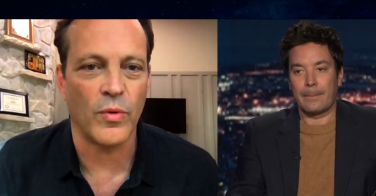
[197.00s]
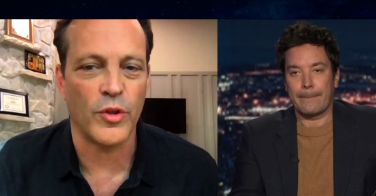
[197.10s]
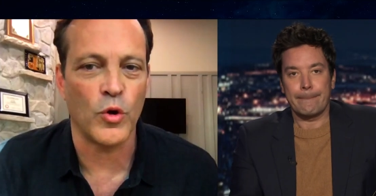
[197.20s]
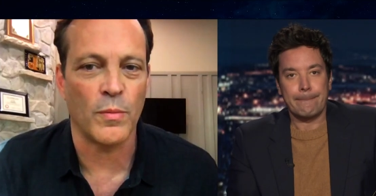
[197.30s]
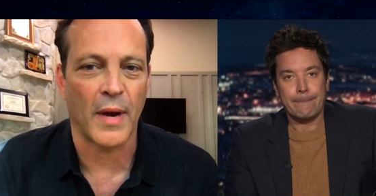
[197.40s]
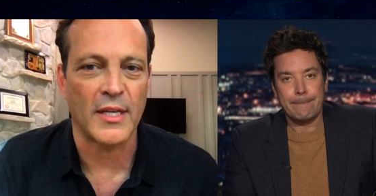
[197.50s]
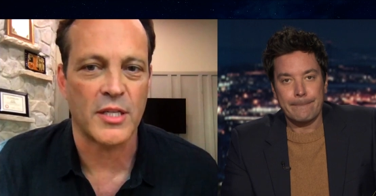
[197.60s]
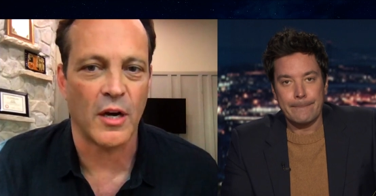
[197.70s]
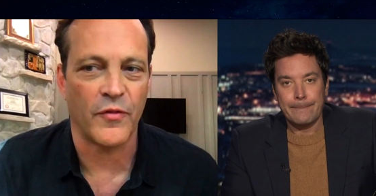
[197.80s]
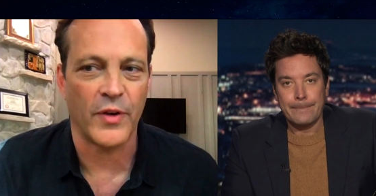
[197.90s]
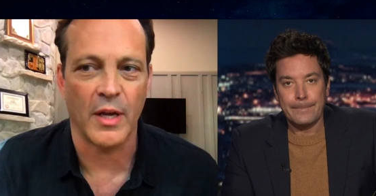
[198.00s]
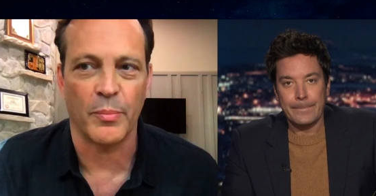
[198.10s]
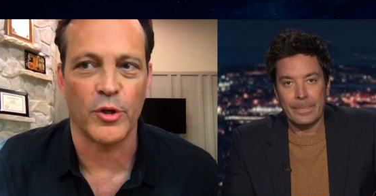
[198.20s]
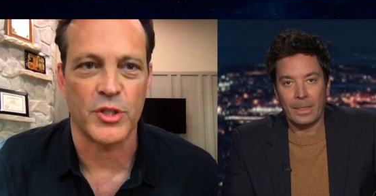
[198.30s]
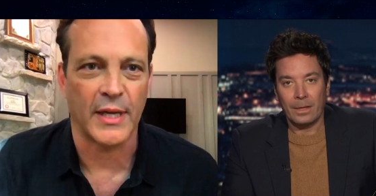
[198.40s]
Speaker 1: you and myself bursting
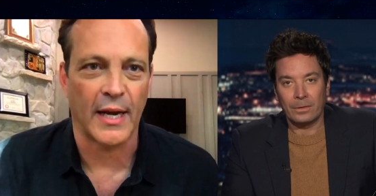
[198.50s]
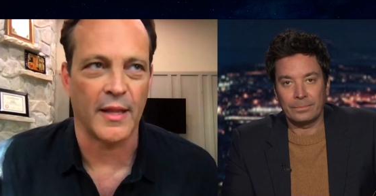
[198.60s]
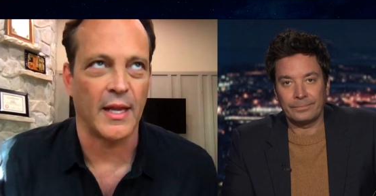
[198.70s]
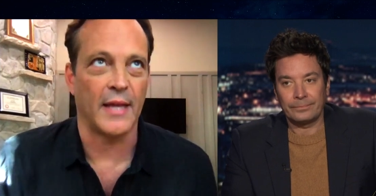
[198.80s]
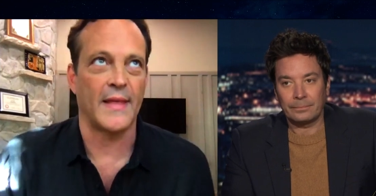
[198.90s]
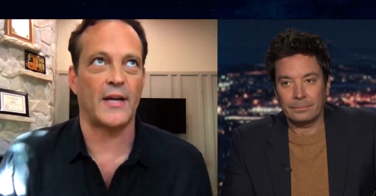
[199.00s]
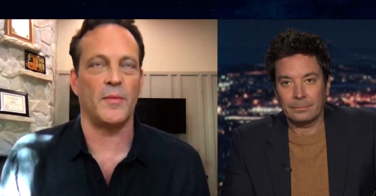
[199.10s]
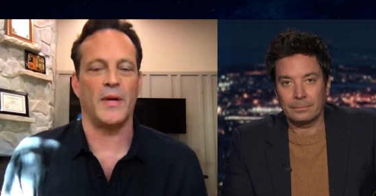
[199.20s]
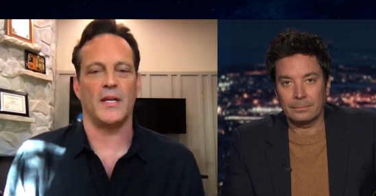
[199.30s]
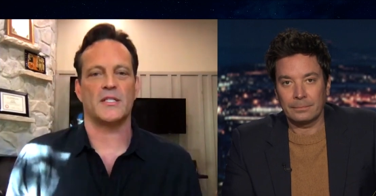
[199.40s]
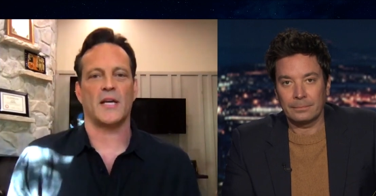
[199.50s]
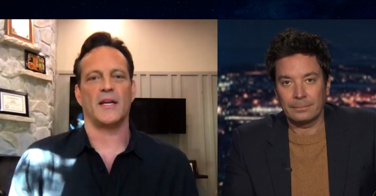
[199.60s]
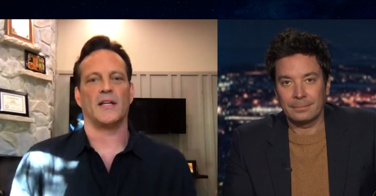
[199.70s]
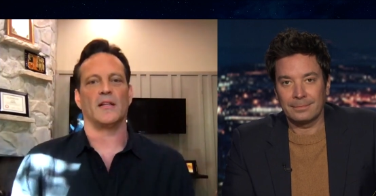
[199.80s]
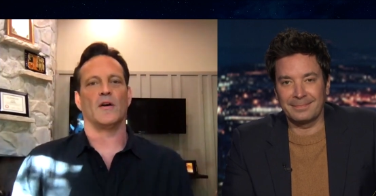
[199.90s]
out of the egg. That could be an exciting
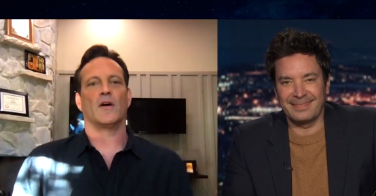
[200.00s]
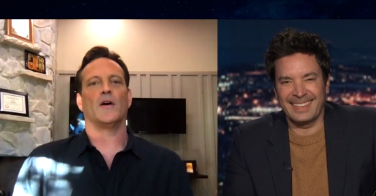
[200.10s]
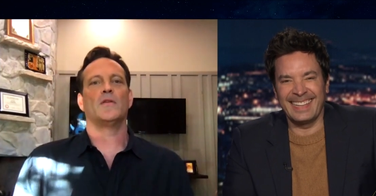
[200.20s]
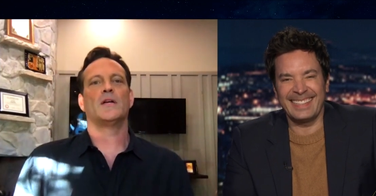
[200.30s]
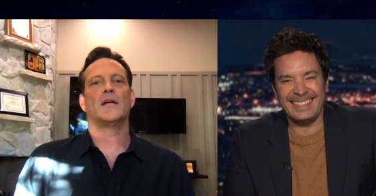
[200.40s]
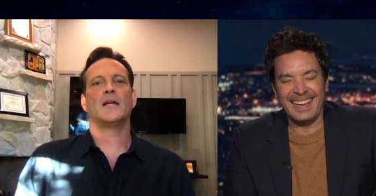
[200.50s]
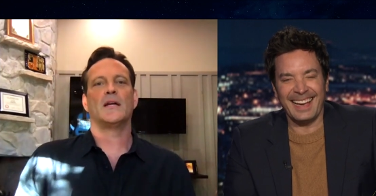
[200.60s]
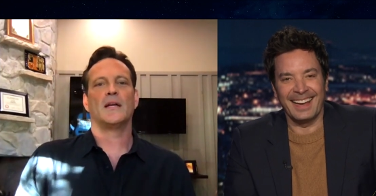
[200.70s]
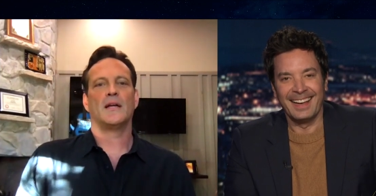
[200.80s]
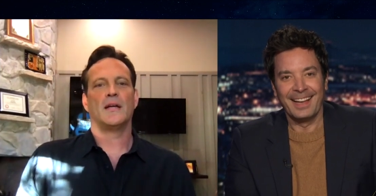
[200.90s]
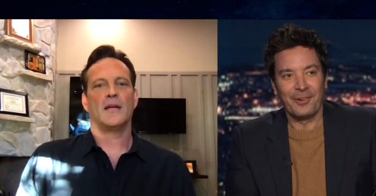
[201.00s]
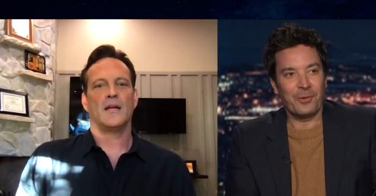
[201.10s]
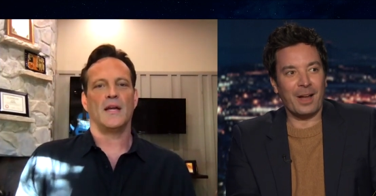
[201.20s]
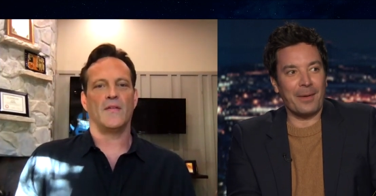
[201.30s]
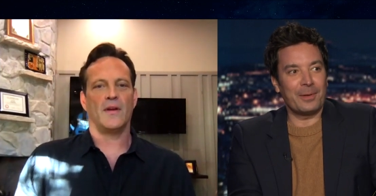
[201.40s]
logo.
Speaker 2: Yeah, we're,
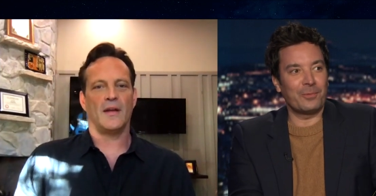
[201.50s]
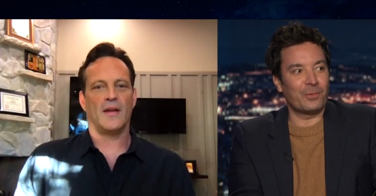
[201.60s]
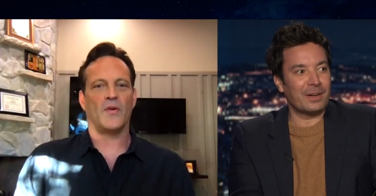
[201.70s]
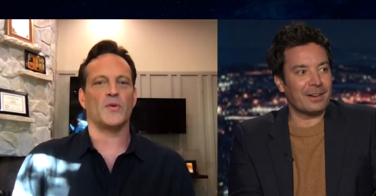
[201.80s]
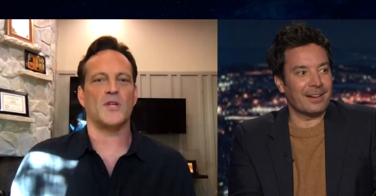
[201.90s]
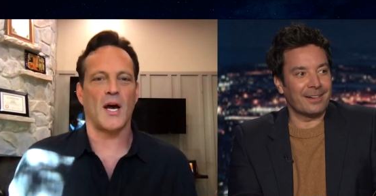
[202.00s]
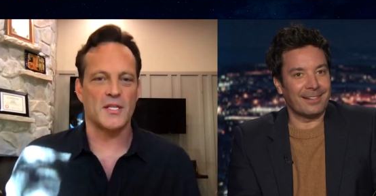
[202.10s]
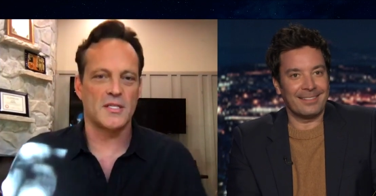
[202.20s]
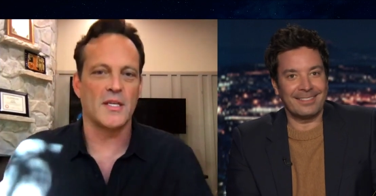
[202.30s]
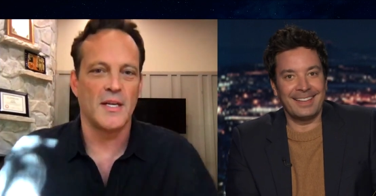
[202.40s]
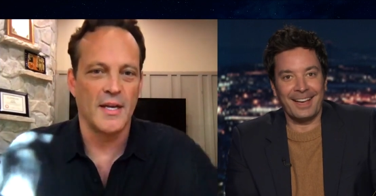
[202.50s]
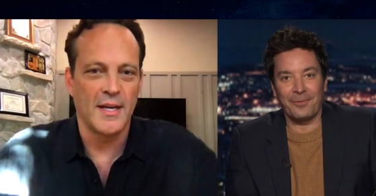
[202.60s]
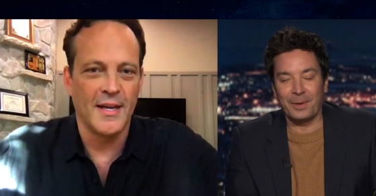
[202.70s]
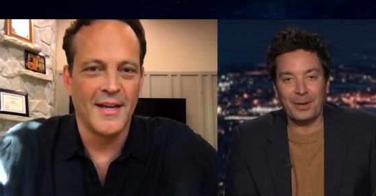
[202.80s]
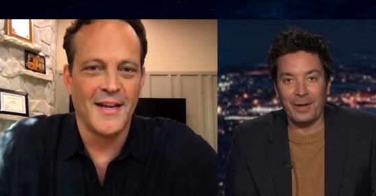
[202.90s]
I mean, we're, us. yeah, we
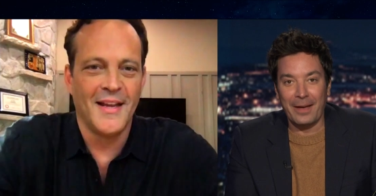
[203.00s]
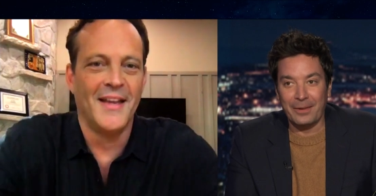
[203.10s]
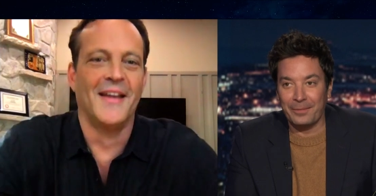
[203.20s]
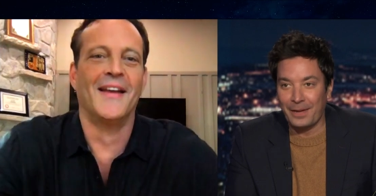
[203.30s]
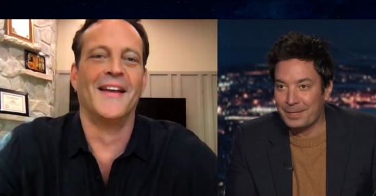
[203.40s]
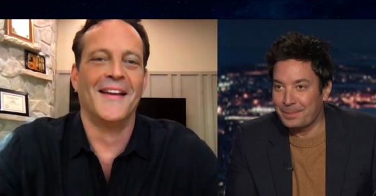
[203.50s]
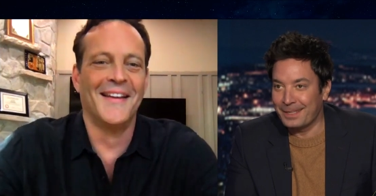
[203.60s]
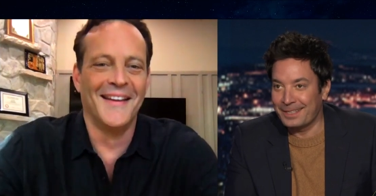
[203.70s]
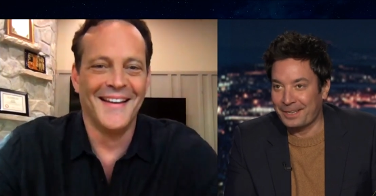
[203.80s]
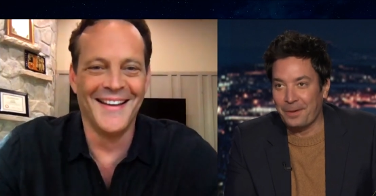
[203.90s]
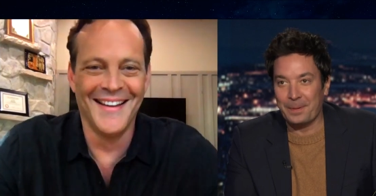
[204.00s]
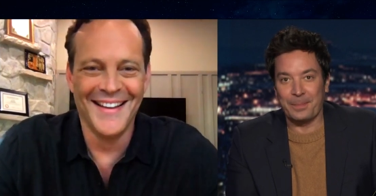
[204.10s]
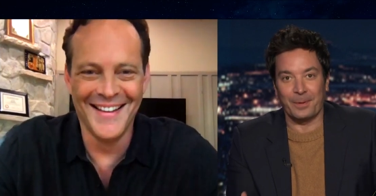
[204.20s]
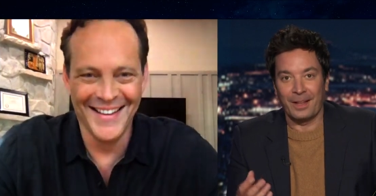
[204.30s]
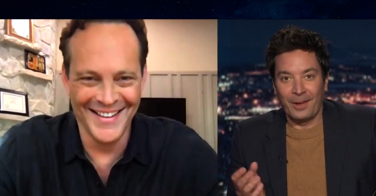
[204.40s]
don't have an investment in this company, but
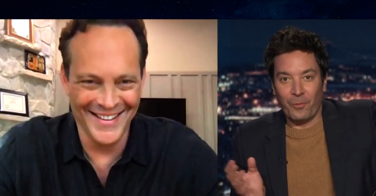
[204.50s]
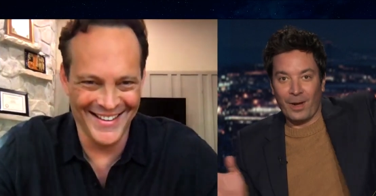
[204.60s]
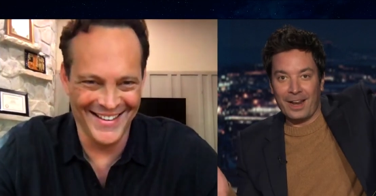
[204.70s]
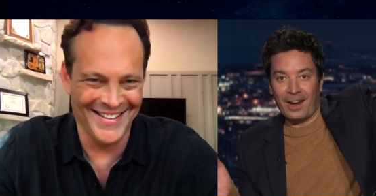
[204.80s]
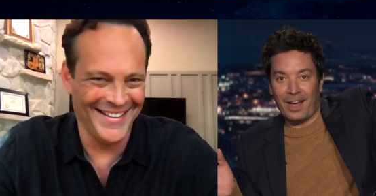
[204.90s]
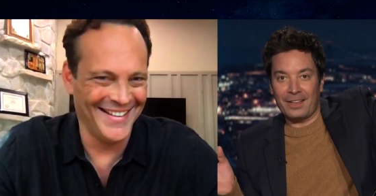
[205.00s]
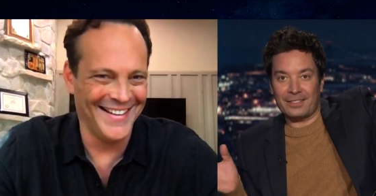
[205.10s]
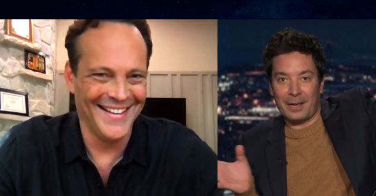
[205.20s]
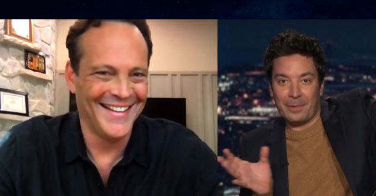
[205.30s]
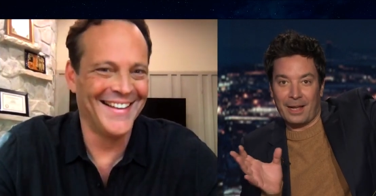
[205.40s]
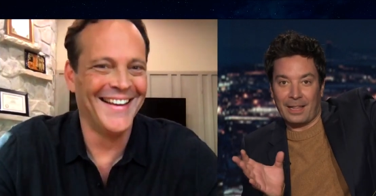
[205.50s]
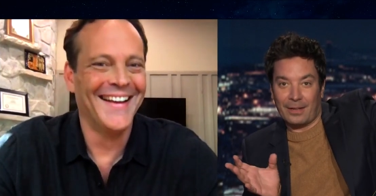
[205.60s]
why not us coming out like